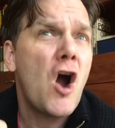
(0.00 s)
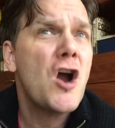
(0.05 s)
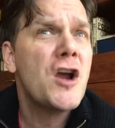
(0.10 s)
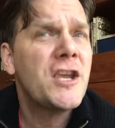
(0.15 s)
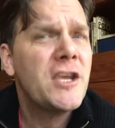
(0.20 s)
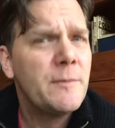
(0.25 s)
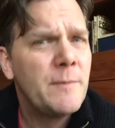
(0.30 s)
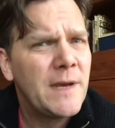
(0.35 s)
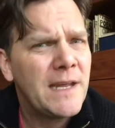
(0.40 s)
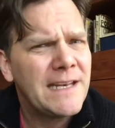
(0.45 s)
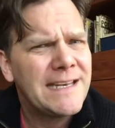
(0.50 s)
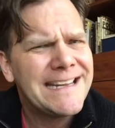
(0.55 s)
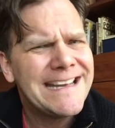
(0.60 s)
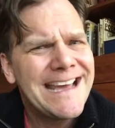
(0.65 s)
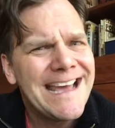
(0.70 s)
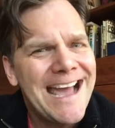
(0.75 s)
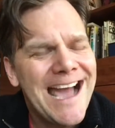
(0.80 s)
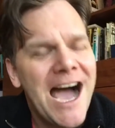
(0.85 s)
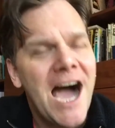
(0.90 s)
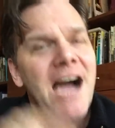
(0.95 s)
argument
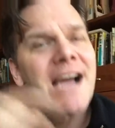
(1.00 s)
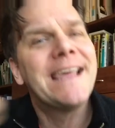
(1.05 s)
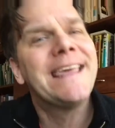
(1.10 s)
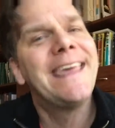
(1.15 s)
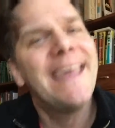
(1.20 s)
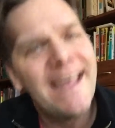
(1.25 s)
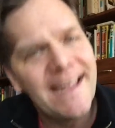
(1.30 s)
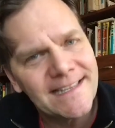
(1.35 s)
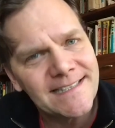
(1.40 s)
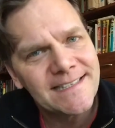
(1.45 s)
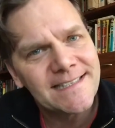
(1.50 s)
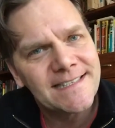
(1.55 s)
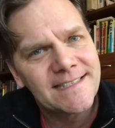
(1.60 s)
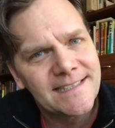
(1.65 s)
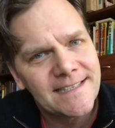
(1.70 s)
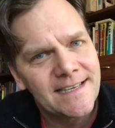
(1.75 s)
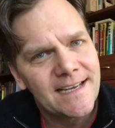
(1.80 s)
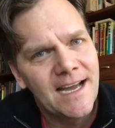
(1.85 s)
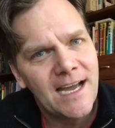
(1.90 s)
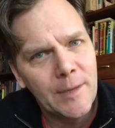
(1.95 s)
against
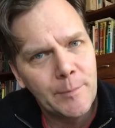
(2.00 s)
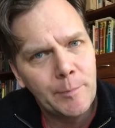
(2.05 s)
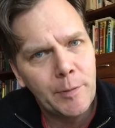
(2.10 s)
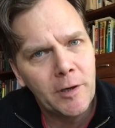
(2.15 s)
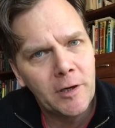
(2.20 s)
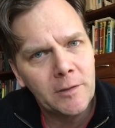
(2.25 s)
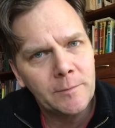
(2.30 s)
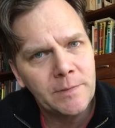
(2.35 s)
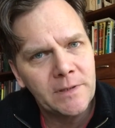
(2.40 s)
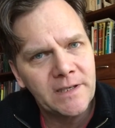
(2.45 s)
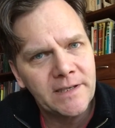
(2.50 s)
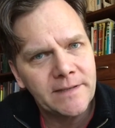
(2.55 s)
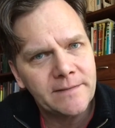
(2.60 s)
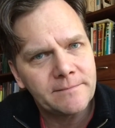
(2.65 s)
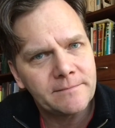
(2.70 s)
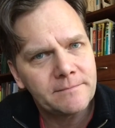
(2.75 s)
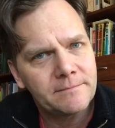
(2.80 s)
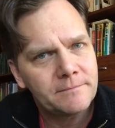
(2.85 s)
hyperbole.